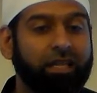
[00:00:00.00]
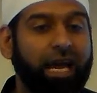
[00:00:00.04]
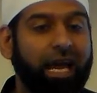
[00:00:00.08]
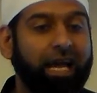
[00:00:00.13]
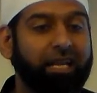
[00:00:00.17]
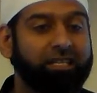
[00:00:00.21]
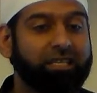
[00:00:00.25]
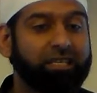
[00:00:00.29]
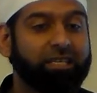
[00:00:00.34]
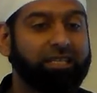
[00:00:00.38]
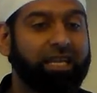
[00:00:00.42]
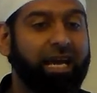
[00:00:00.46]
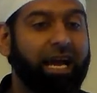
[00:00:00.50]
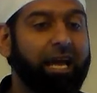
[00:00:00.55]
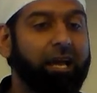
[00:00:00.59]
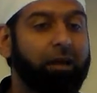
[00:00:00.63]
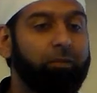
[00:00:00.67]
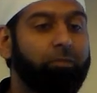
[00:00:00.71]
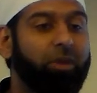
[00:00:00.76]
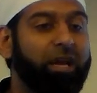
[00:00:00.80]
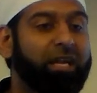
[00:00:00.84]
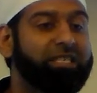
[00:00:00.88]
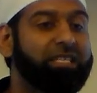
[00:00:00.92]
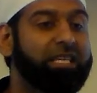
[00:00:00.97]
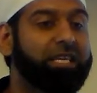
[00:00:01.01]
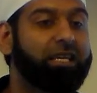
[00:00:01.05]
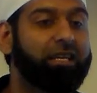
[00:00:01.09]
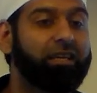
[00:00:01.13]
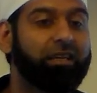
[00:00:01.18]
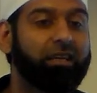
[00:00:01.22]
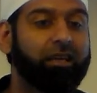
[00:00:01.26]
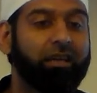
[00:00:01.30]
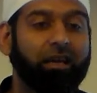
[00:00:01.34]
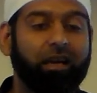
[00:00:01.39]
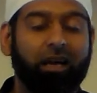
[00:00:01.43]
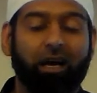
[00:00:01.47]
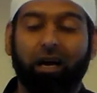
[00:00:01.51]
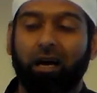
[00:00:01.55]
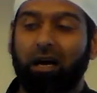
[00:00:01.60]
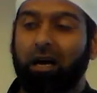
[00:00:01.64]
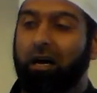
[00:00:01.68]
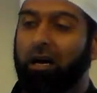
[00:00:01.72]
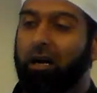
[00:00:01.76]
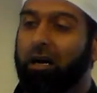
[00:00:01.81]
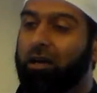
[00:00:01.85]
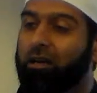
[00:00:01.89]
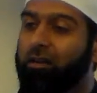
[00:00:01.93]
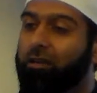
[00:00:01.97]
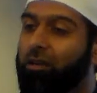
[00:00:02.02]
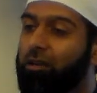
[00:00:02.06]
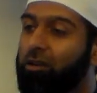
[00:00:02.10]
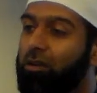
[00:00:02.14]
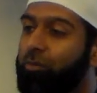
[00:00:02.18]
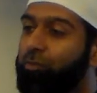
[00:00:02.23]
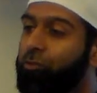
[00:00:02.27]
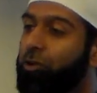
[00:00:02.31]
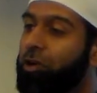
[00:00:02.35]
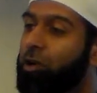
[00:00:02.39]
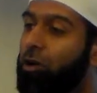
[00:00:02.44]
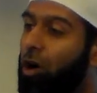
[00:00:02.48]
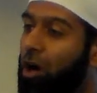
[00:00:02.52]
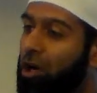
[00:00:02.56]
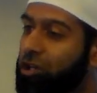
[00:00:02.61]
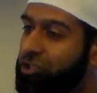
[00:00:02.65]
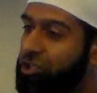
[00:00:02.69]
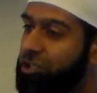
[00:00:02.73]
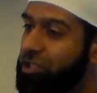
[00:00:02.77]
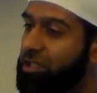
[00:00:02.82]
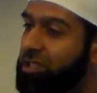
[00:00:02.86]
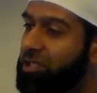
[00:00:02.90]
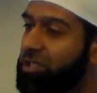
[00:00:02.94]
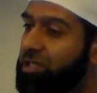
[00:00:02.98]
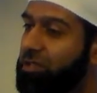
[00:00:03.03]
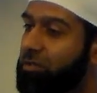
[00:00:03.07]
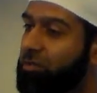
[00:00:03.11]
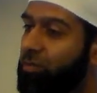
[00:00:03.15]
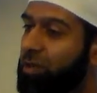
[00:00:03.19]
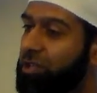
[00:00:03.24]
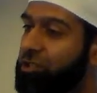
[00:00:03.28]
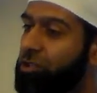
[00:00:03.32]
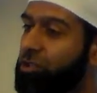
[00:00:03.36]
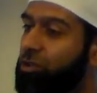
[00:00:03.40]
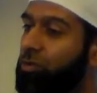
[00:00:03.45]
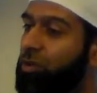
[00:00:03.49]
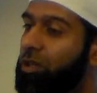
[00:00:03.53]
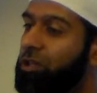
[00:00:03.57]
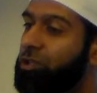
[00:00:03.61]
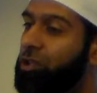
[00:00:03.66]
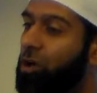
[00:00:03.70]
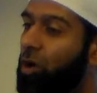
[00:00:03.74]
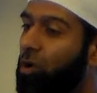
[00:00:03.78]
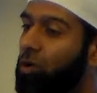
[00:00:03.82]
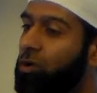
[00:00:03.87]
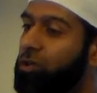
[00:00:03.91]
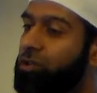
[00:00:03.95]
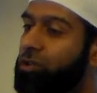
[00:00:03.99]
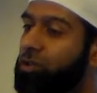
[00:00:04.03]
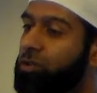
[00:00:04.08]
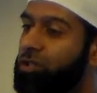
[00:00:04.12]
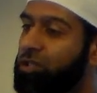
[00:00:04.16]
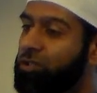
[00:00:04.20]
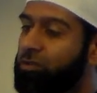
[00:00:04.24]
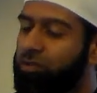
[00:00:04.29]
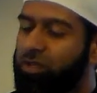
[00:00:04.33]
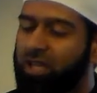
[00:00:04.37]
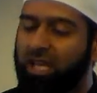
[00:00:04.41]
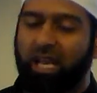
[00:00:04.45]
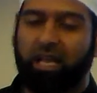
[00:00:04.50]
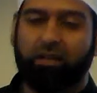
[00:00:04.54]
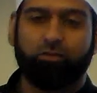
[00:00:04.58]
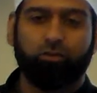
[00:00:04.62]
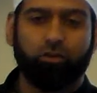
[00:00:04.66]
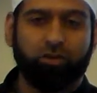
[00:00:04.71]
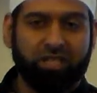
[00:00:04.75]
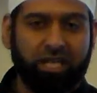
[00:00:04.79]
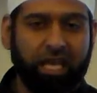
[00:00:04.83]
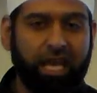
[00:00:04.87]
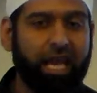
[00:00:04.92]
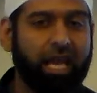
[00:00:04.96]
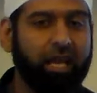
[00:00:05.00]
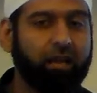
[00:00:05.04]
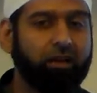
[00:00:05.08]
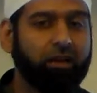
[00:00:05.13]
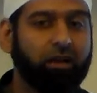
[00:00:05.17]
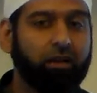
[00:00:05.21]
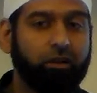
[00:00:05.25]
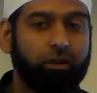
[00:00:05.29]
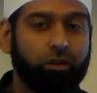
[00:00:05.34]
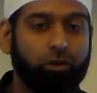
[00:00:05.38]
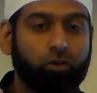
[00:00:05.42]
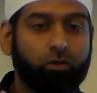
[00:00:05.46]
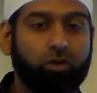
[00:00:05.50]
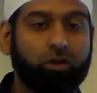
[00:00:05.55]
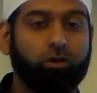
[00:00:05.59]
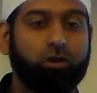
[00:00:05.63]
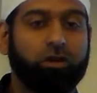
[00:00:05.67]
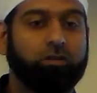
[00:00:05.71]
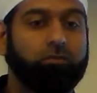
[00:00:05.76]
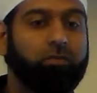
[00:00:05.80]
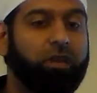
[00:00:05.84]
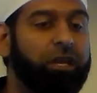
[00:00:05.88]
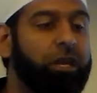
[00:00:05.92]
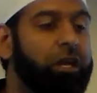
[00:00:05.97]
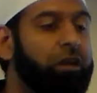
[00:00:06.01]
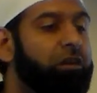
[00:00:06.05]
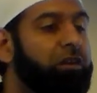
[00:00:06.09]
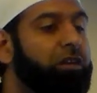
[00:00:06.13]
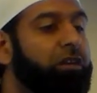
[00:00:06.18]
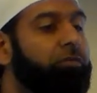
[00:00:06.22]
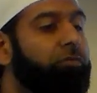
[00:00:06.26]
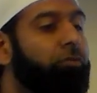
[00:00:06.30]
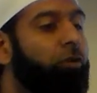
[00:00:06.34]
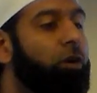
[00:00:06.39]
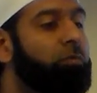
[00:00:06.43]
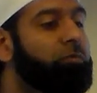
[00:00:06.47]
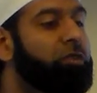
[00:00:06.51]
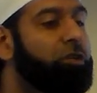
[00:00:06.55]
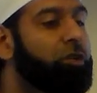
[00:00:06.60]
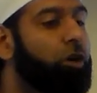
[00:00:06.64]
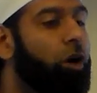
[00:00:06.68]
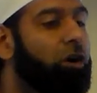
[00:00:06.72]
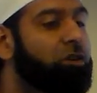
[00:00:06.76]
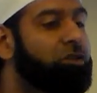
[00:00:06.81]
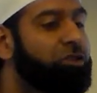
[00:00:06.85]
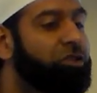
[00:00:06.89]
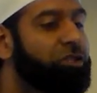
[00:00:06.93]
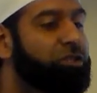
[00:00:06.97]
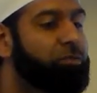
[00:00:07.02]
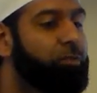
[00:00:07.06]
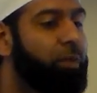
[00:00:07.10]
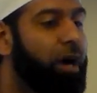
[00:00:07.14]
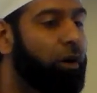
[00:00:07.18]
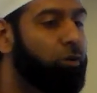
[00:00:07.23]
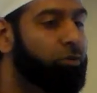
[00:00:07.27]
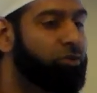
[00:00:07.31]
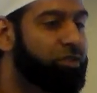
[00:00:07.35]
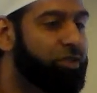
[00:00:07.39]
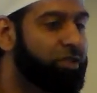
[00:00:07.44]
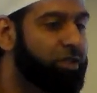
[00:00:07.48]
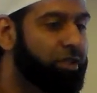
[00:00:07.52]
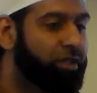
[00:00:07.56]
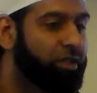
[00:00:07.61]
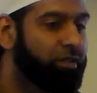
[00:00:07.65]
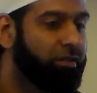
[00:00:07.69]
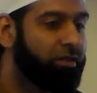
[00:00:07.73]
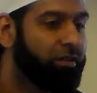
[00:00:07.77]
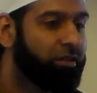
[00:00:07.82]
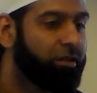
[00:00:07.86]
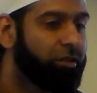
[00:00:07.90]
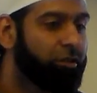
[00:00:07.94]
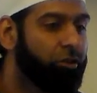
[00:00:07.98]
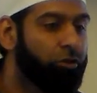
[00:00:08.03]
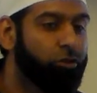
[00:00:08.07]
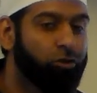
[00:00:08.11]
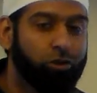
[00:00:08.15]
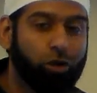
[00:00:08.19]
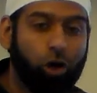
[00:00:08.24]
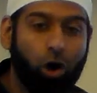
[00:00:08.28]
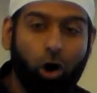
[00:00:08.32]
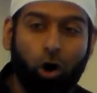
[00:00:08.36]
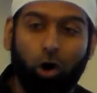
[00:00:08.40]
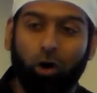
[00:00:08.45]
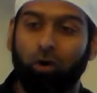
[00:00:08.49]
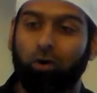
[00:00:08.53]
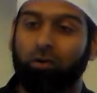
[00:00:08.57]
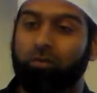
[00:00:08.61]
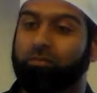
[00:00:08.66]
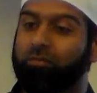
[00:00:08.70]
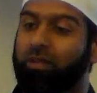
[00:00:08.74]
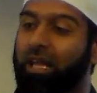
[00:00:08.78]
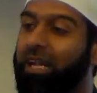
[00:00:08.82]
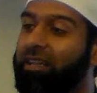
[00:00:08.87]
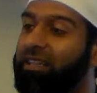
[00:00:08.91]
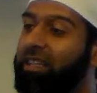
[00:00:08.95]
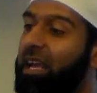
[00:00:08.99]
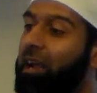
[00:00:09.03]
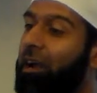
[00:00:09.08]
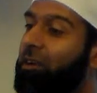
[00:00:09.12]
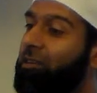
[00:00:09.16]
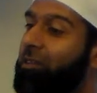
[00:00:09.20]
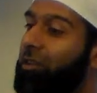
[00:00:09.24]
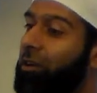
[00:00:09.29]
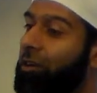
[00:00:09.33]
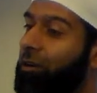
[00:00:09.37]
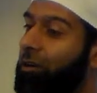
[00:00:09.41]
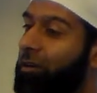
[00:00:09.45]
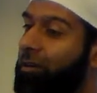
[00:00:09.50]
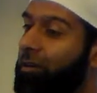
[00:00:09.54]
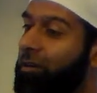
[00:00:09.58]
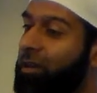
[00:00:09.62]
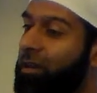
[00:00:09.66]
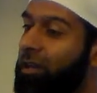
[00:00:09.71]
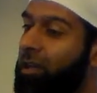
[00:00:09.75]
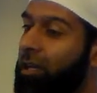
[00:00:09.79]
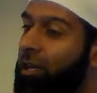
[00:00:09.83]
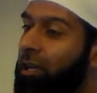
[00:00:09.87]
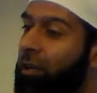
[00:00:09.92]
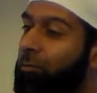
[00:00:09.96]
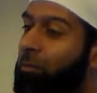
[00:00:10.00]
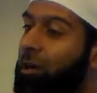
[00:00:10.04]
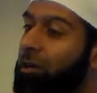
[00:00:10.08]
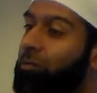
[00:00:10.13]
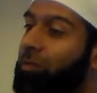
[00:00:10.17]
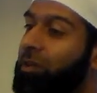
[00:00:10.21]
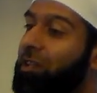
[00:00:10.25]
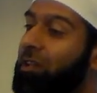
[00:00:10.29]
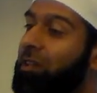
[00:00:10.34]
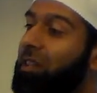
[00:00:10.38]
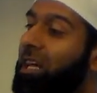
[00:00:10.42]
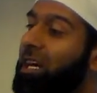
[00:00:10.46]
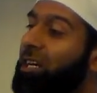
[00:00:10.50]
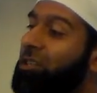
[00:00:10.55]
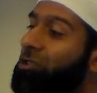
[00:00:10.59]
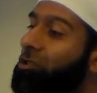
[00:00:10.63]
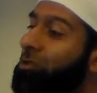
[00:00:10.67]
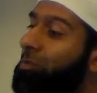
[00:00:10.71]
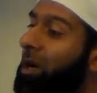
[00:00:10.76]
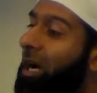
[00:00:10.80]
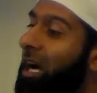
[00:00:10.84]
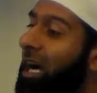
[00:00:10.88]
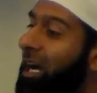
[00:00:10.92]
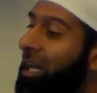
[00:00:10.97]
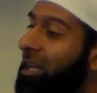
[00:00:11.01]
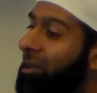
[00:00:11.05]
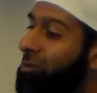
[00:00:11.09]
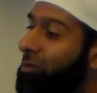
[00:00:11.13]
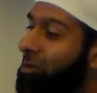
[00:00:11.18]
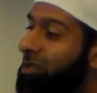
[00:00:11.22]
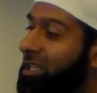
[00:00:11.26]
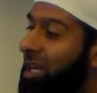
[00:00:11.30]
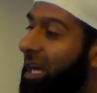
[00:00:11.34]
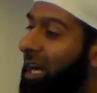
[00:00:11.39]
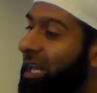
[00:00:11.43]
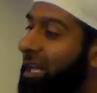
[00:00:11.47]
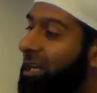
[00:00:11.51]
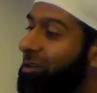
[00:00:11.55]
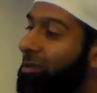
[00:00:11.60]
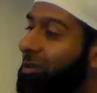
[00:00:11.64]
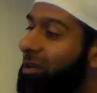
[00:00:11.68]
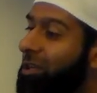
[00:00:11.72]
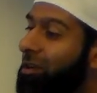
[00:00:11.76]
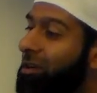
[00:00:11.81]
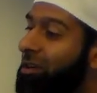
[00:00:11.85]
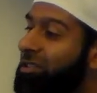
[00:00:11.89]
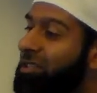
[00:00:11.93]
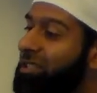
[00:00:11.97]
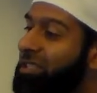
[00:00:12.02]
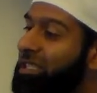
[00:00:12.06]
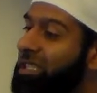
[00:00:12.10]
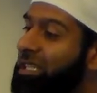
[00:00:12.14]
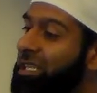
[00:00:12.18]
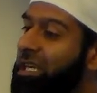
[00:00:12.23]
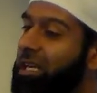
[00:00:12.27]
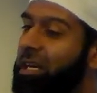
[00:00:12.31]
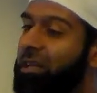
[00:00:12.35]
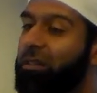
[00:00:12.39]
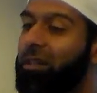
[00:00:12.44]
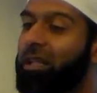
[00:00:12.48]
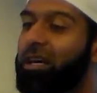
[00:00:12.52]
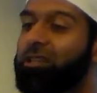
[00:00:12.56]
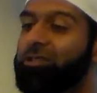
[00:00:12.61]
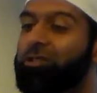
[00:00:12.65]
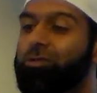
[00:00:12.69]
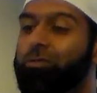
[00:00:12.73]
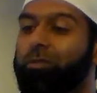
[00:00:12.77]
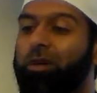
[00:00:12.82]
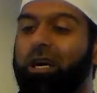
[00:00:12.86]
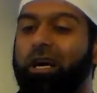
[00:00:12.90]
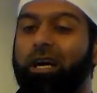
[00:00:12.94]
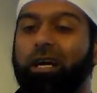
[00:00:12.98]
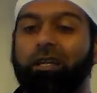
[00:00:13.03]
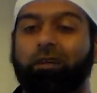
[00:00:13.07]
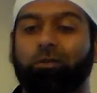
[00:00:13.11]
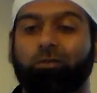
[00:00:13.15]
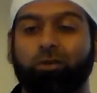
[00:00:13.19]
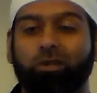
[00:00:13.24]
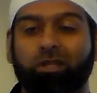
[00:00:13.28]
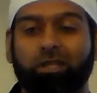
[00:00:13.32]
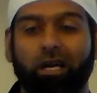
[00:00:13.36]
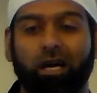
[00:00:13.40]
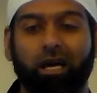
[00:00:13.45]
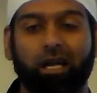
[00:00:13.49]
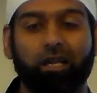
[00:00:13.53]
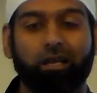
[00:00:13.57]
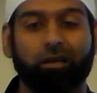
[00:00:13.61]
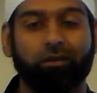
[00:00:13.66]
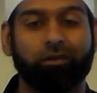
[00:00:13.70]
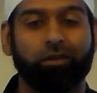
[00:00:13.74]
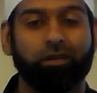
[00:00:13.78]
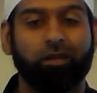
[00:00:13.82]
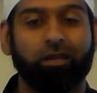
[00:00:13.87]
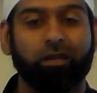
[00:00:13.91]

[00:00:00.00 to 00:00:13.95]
That diabetic precautions which you were told to take, you could hear it from the doctor's mouth. You know that they are there. But with Allah subhanahu wa ta'ala, you cannot see Allah subhanahu wa ta'ala.